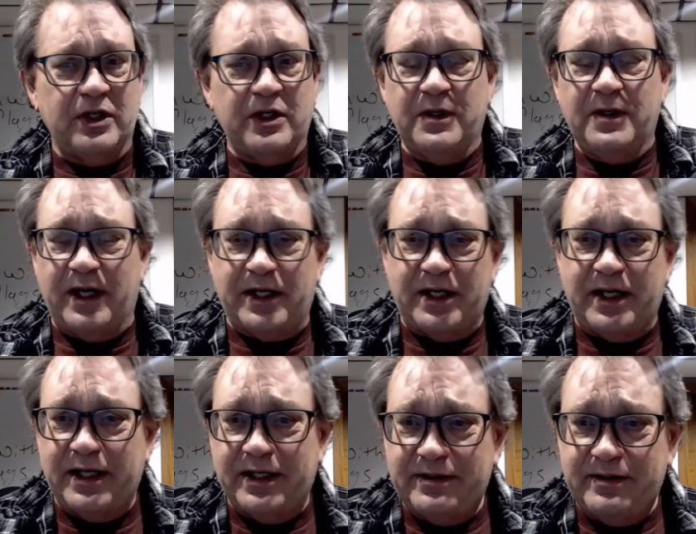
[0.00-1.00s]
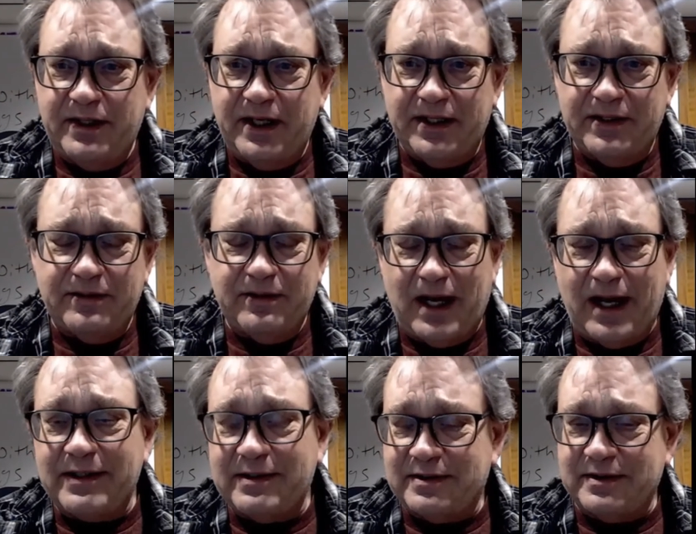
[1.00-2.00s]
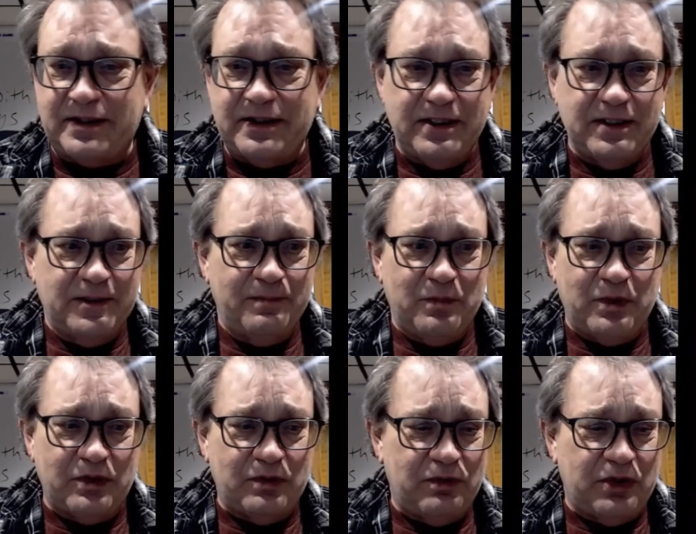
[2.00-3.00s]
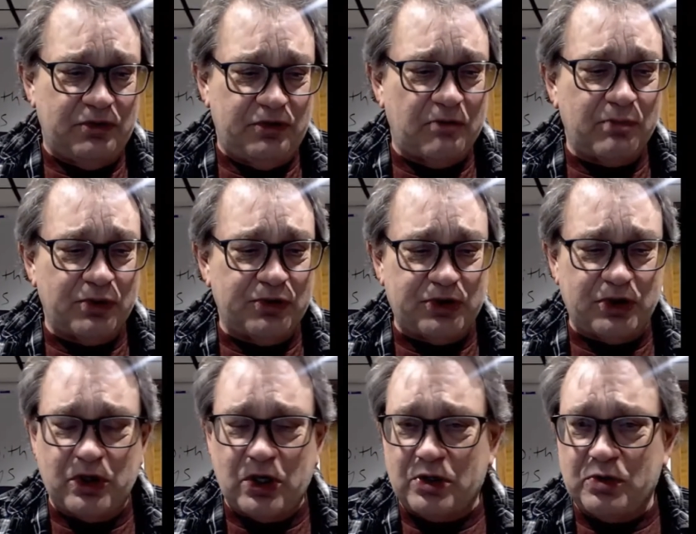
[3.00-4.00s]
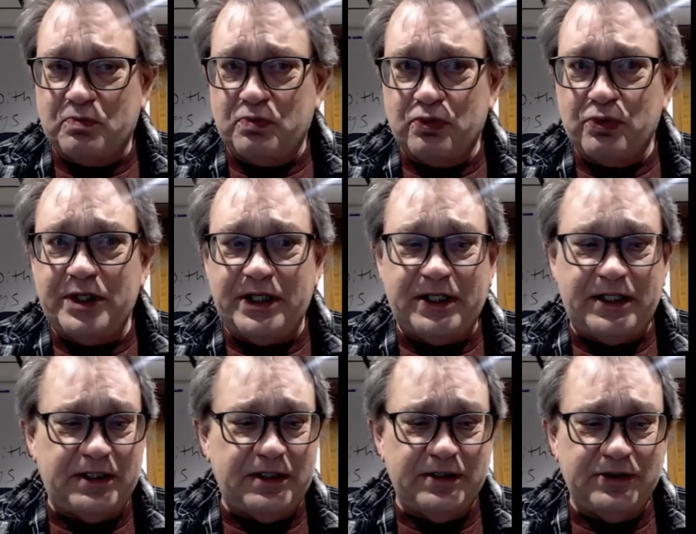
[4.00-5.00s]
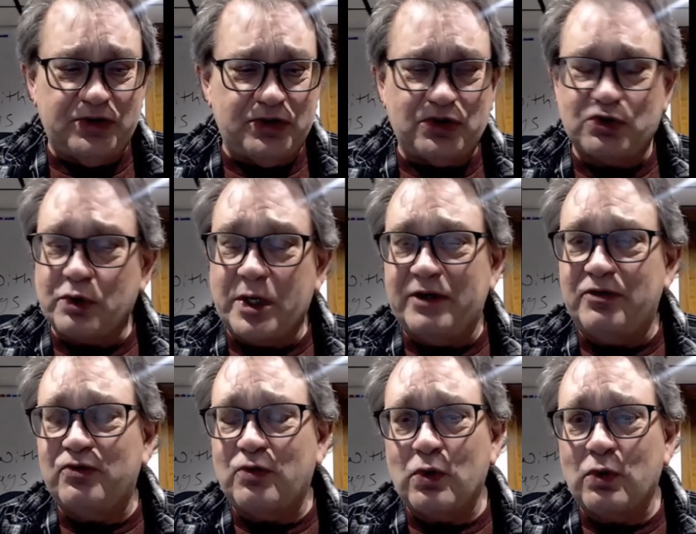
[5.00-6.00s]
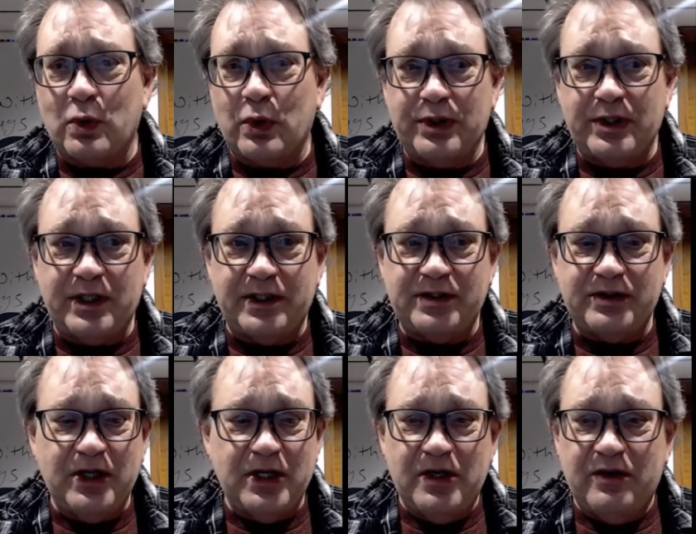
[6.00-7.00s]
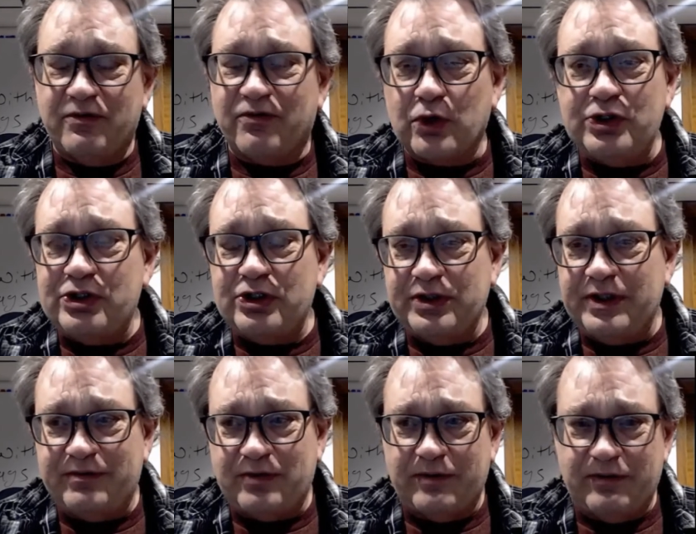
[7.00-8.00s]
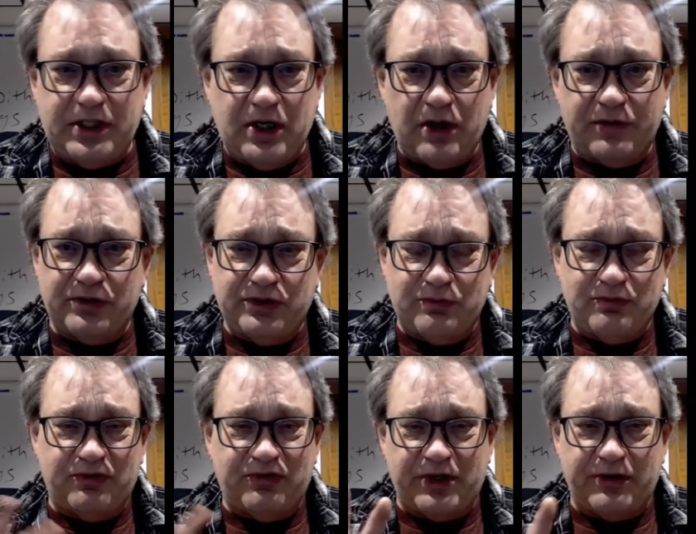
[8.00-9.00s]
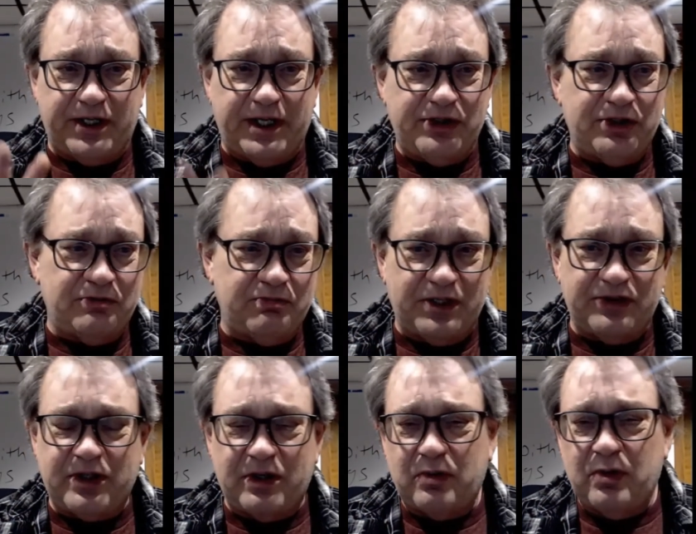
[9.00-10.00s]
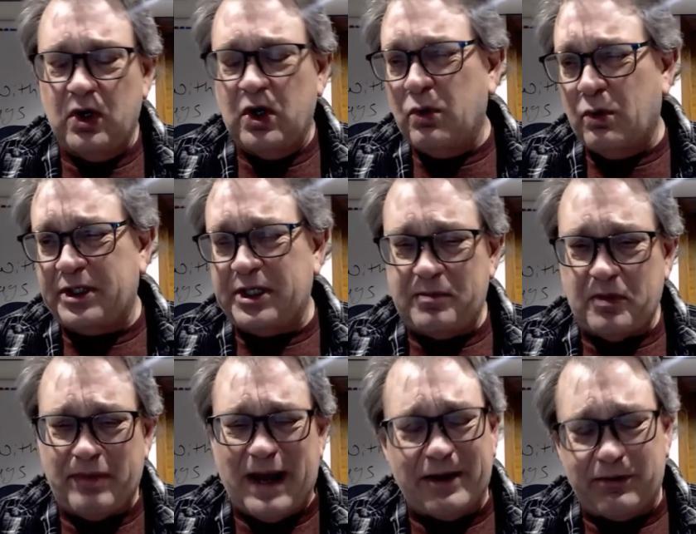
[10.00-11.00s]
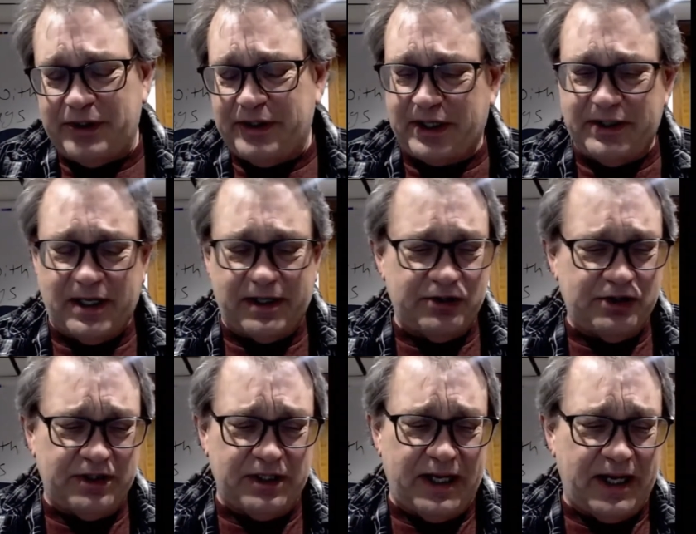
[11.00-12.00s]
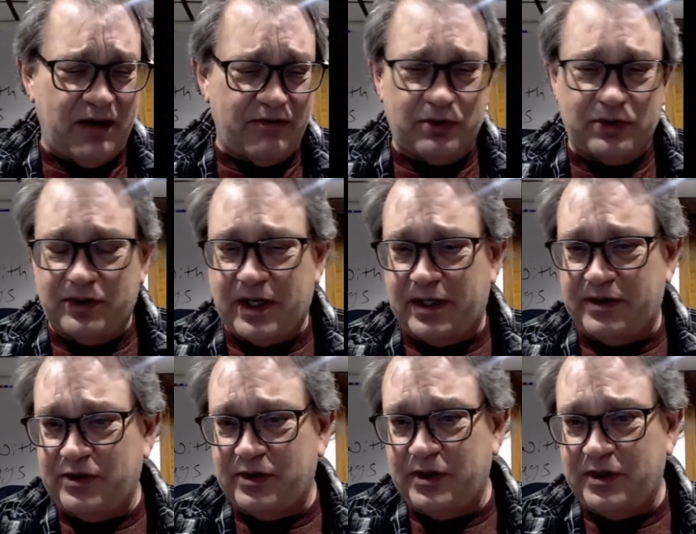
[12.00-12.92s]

And honestly, the numbers are pretty straightforward, and that's virtually for every car. There's some variation based on what type of battery technology they have, whether or not it's a